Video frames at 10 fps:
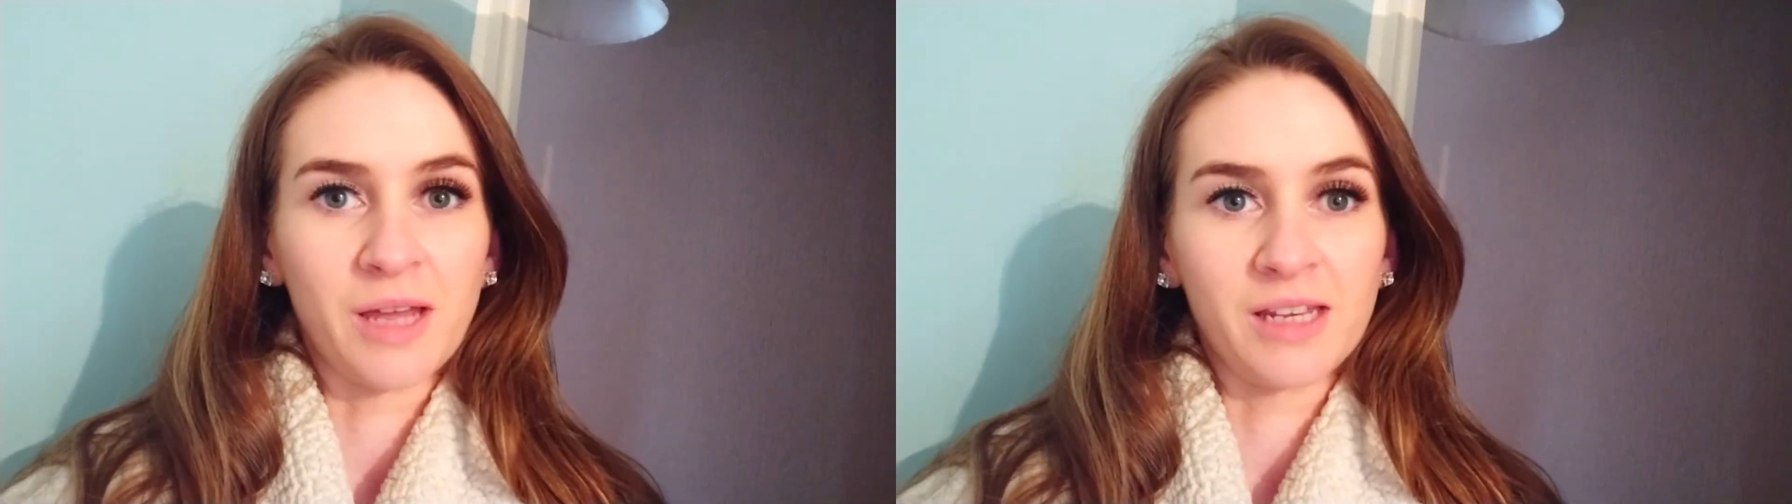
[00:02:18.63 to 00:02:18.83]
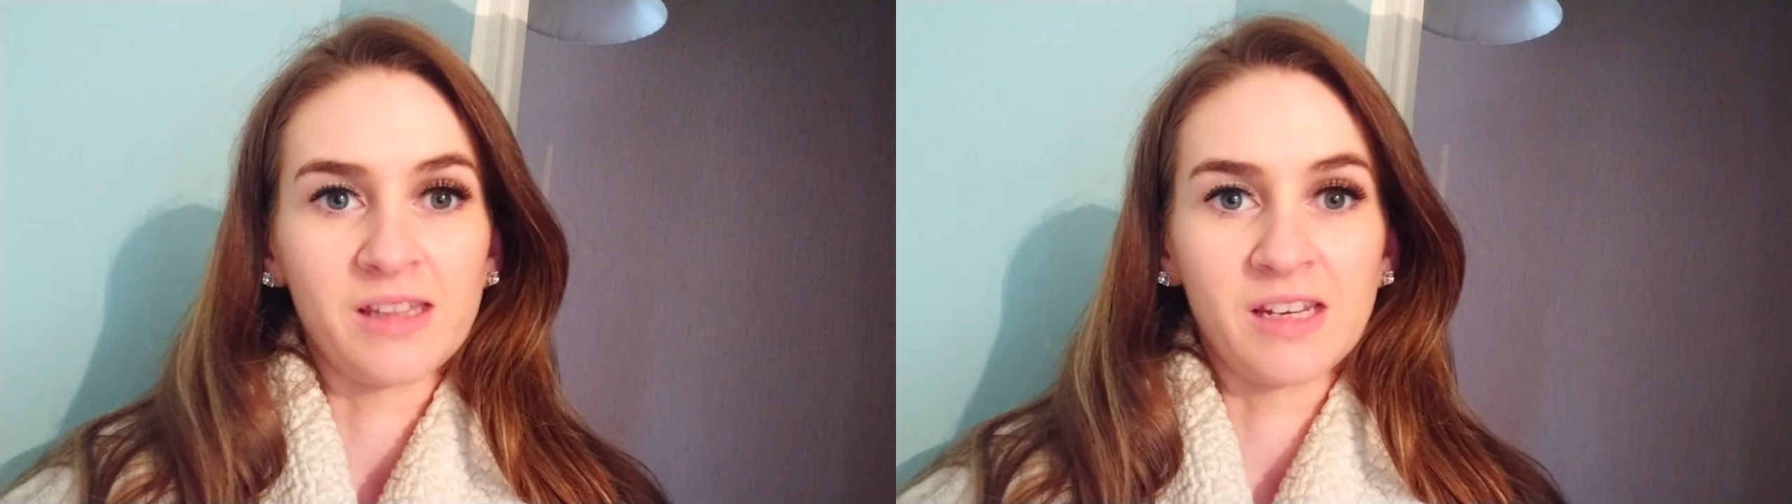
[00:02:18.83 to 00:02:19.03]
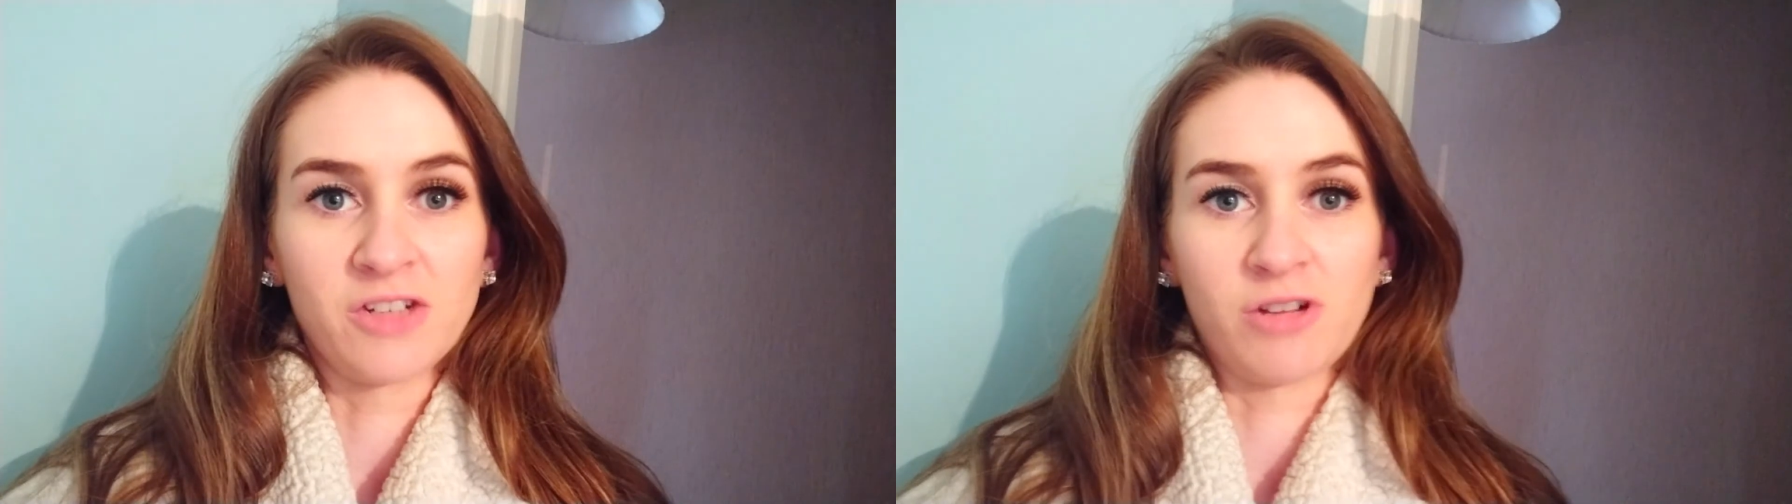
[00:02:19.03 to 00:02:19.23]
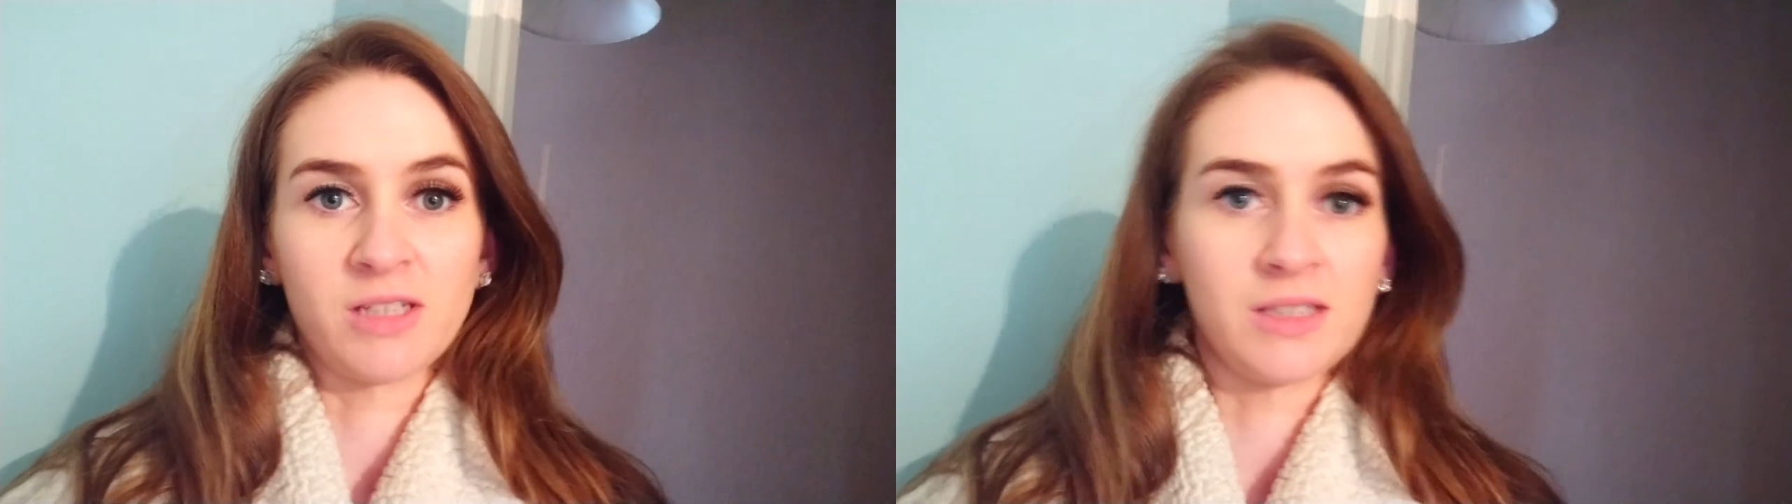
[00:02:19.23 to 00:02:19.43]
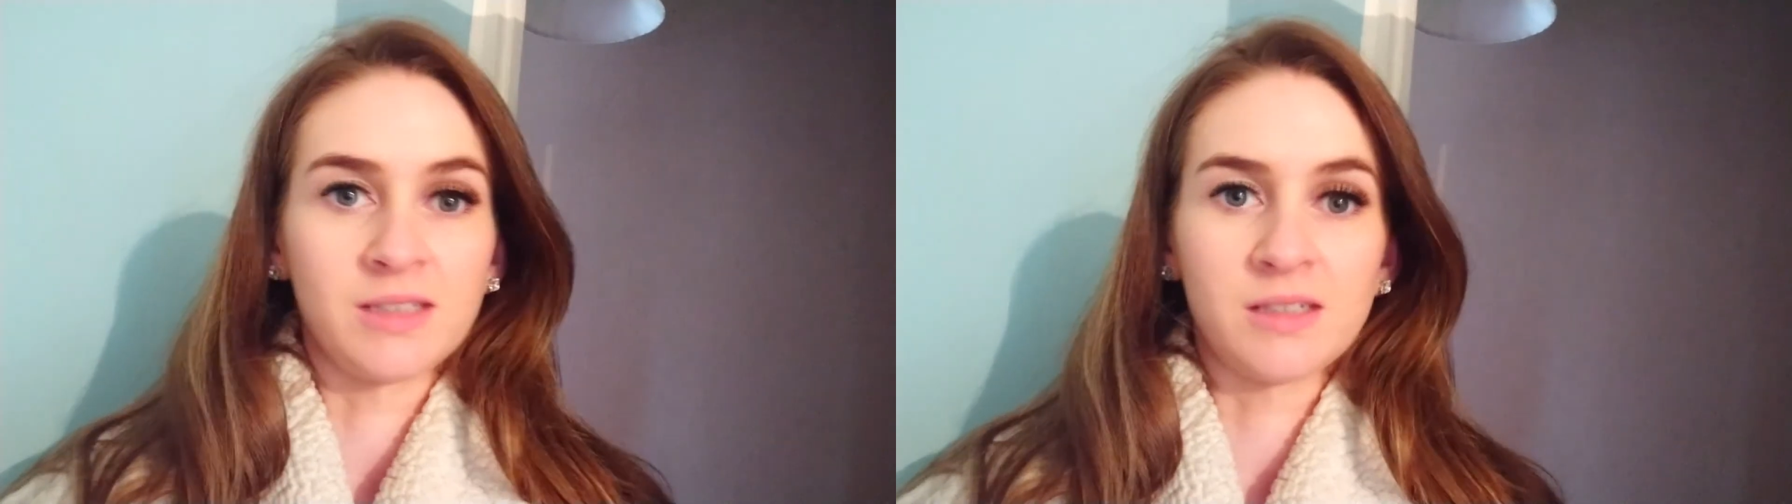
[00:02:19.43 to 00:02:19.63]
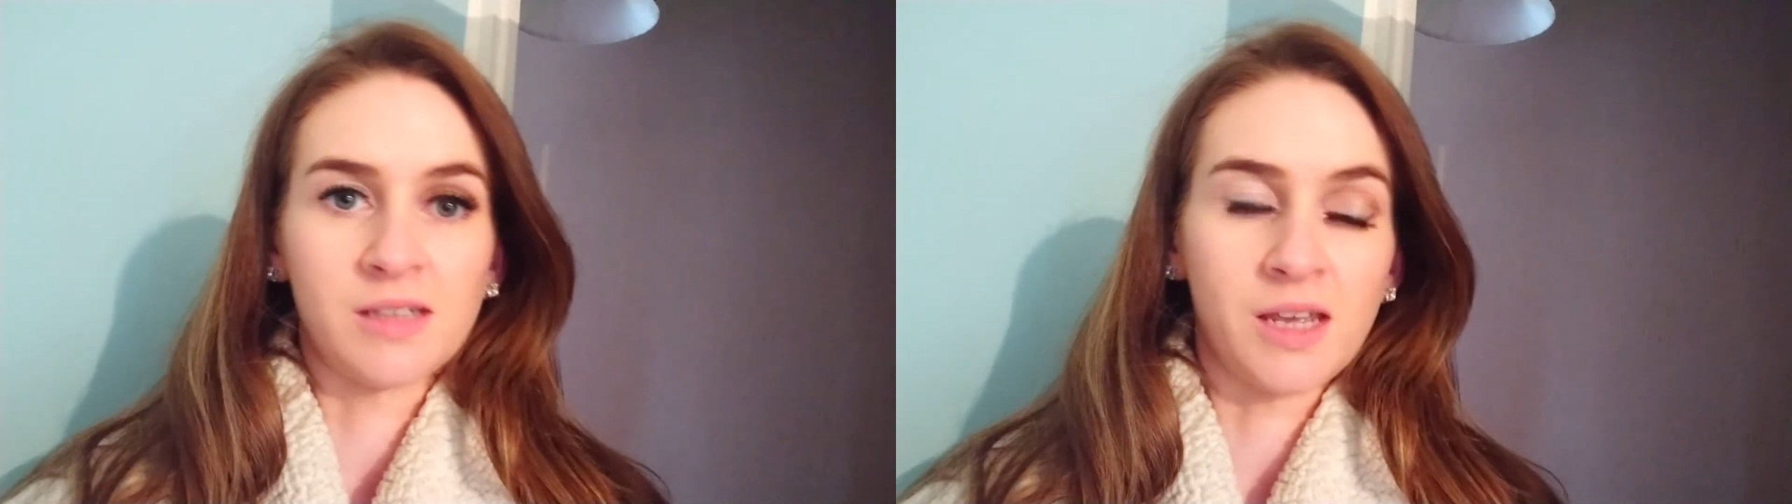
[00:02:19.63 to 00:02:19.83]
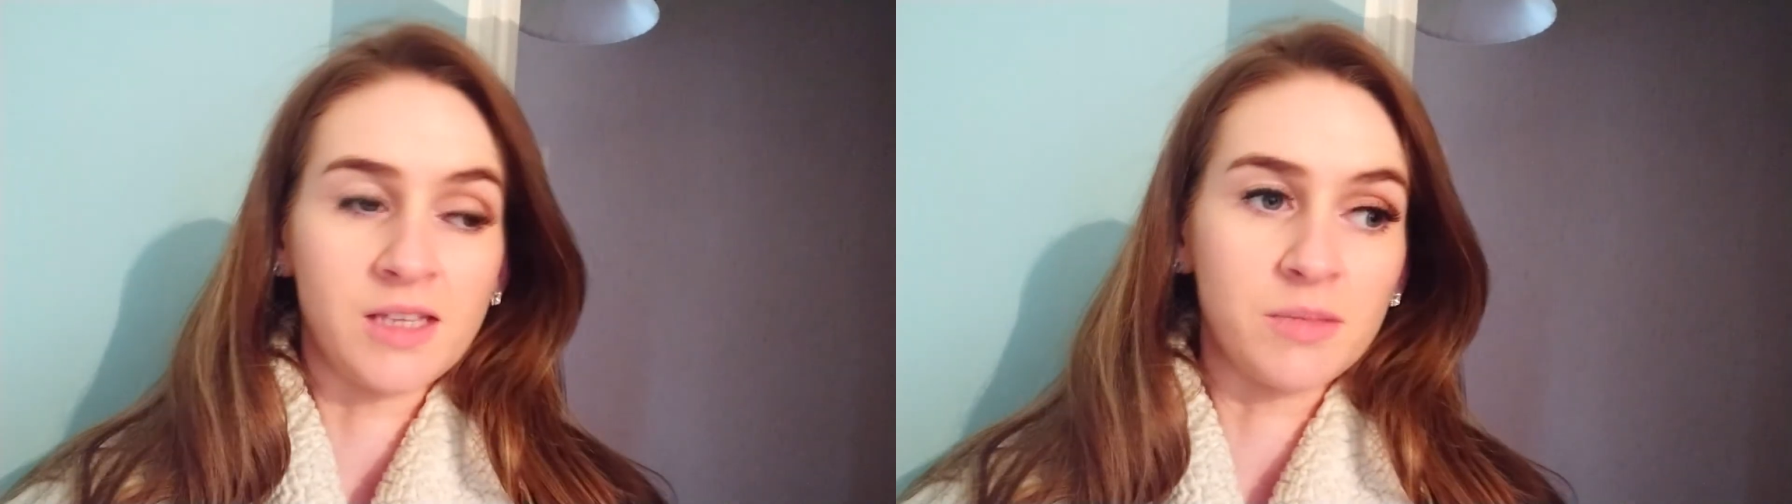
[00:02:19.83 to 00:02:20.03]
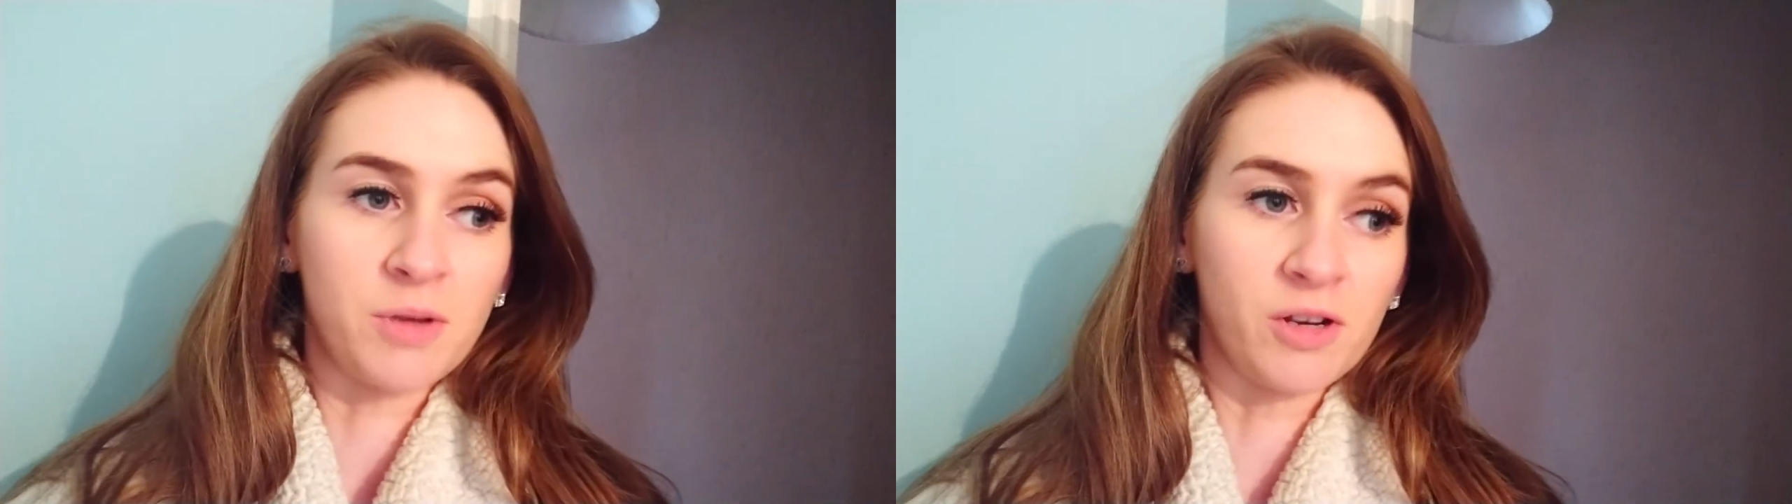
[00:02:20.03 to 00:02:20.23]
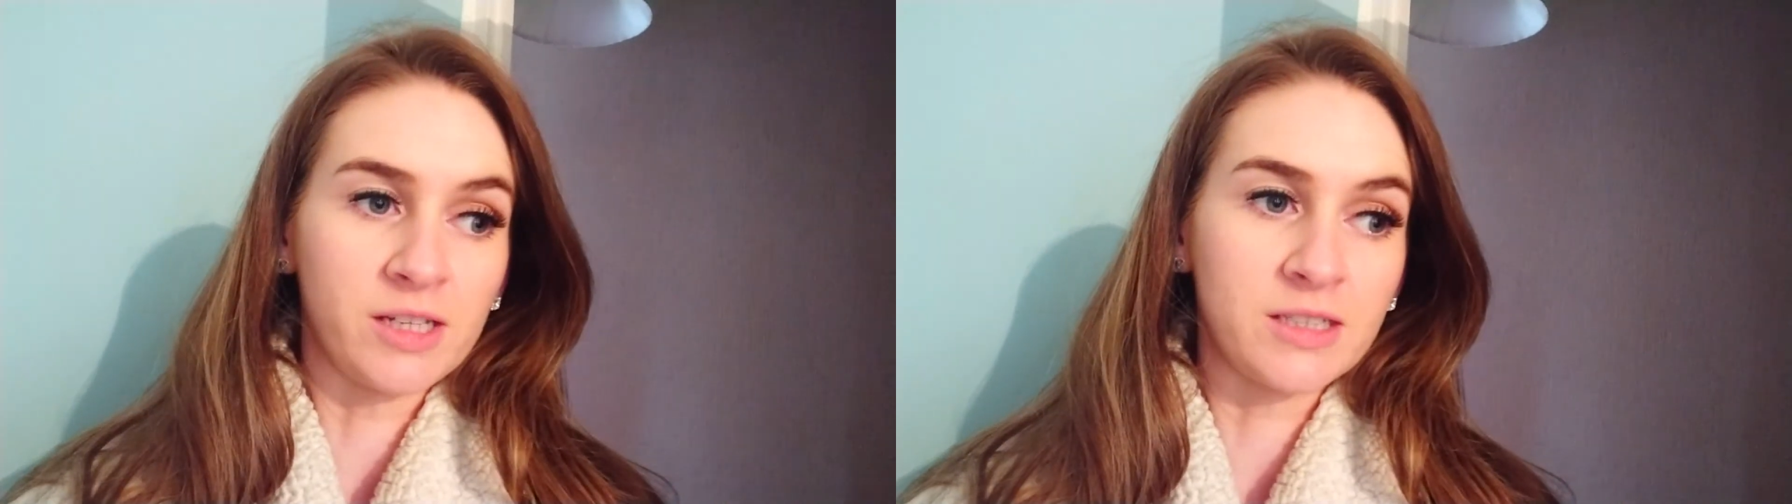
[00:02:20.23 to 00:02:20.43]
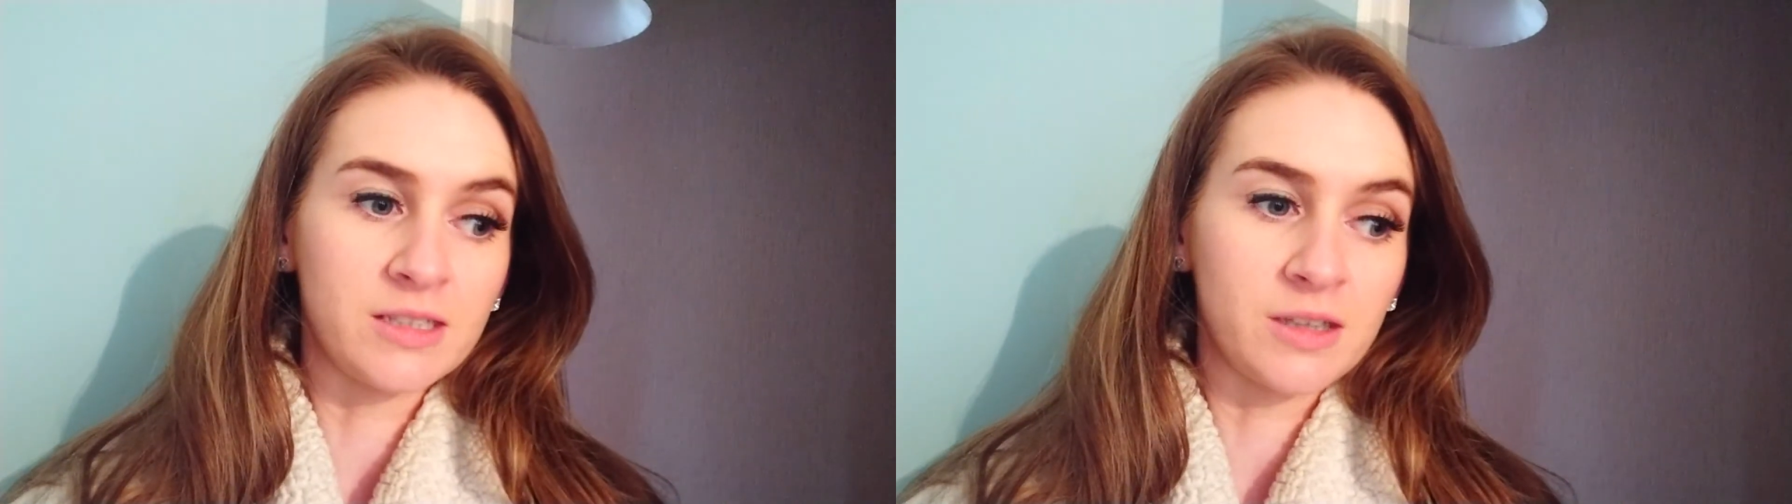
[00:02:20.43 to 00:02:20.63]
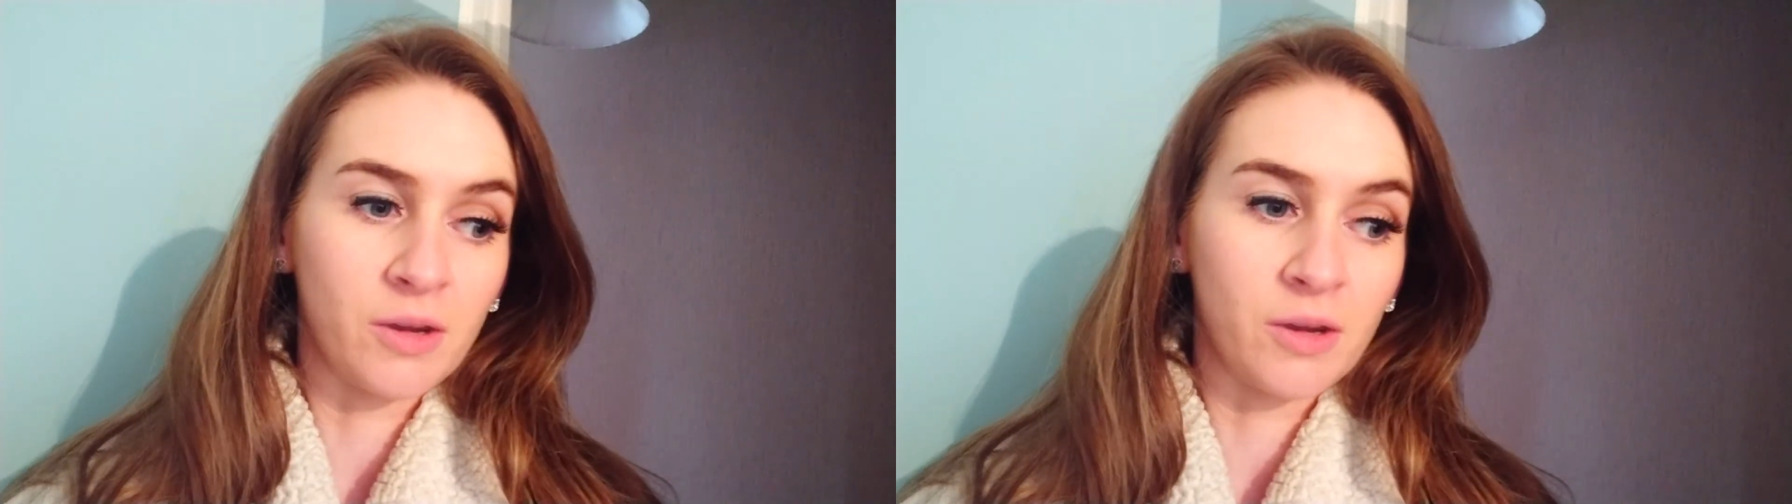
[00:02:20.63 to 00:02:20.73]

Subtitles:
anything interesting today, to be honest.